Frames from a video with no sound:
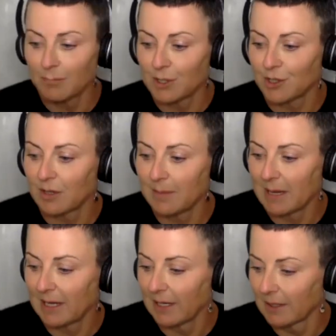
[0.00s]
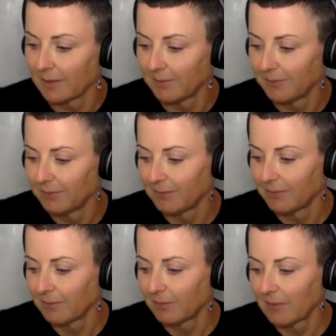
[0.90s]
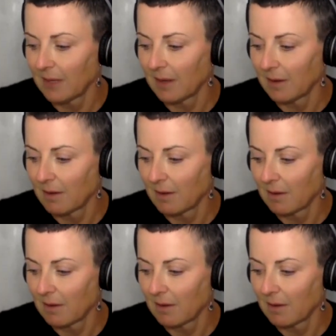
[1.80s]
love to have a conversation, because that's really